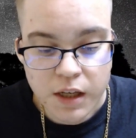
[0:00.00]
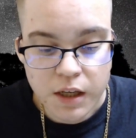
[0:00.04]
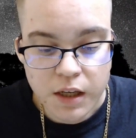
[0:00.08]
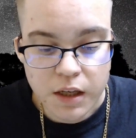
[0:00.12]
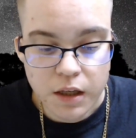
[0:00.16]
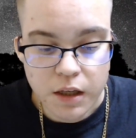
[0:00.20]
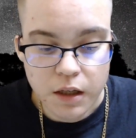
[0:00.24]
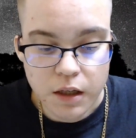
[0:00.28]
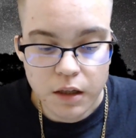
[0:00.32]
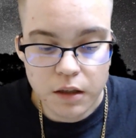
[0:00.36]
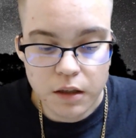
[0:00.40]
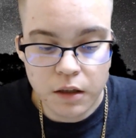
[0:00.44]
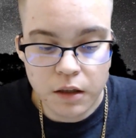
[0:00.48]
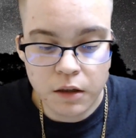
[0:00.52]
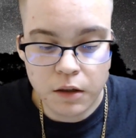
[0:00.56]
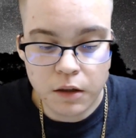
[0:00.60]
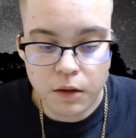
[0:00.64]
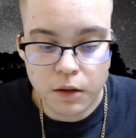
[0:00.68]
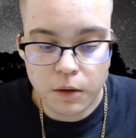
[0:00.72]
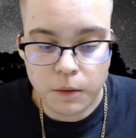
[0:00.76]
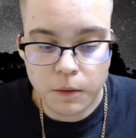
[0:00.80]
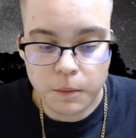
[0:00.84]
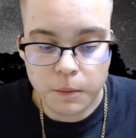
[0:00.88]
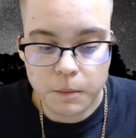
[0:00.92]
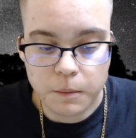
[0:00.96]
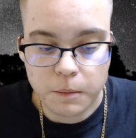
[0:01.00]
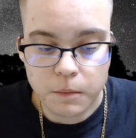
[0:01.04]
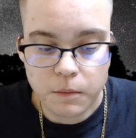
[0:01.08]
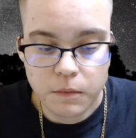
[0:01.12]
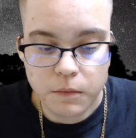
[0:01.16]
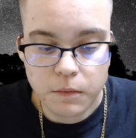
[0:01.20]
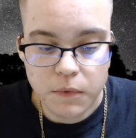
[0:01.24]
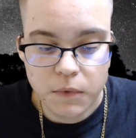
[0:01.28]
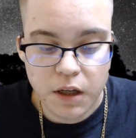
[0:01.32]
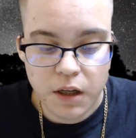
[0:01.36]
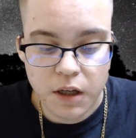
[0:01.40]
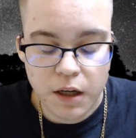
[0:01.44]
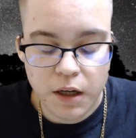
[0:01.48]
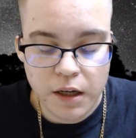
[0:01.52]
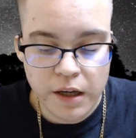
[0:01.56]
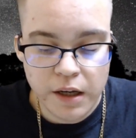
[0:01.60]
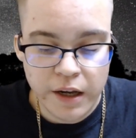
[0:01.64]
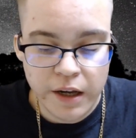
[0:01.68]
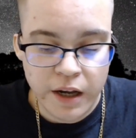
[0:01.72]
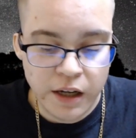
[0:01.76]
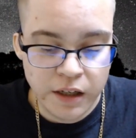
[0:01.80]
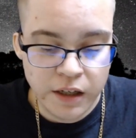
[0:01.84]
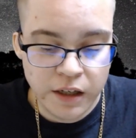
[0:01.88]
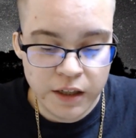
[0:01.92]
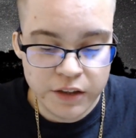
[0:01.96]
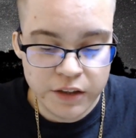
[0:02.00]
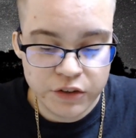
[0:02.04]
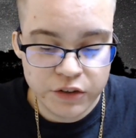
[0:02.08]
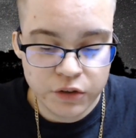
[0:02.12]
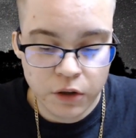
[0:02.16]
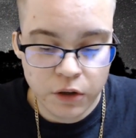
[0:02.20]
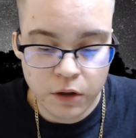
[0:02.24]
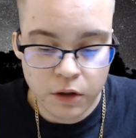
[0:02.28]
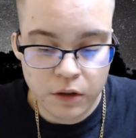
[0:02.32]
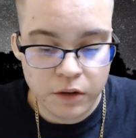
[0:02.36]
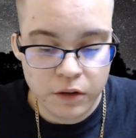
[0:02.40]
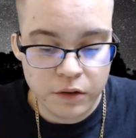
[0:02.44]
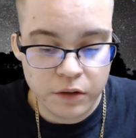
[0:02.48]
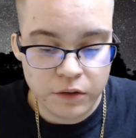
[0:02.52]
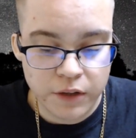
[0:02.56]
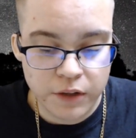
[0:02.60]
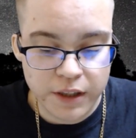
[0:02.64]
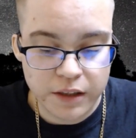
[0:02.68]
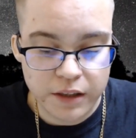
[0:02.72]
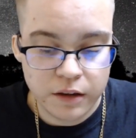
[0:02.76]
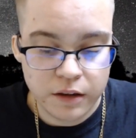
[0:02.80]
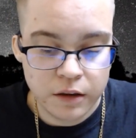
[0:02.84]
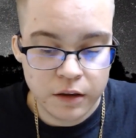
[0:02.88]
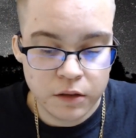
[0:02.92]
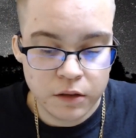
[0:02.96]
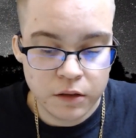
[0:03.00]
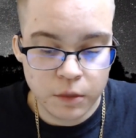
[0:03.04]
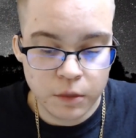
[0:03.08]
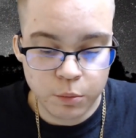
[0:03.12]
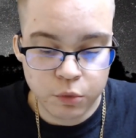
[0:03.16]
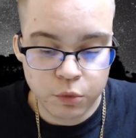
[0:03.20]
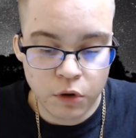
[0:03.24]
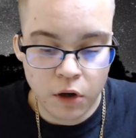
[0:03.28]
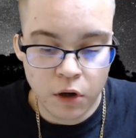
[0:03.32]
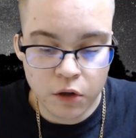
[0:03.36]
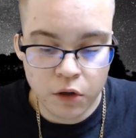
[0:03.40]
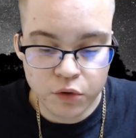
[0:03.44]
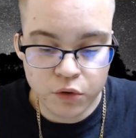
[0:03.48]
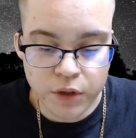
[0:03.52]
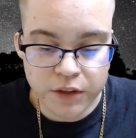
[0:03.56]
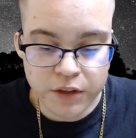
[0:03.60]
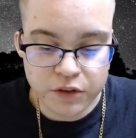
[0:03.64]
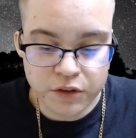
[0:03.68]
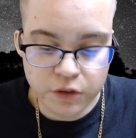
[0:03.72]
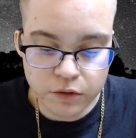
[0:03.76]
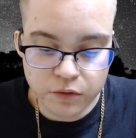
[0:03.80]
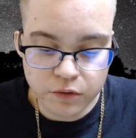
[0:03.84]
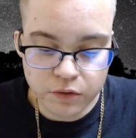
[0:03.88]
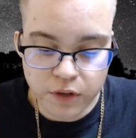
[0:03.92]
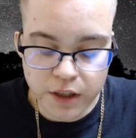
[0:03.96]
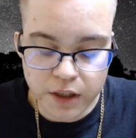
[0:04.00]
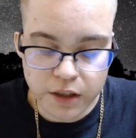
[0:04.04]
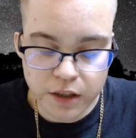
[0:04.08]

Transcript: um, and I saw like the progress of like,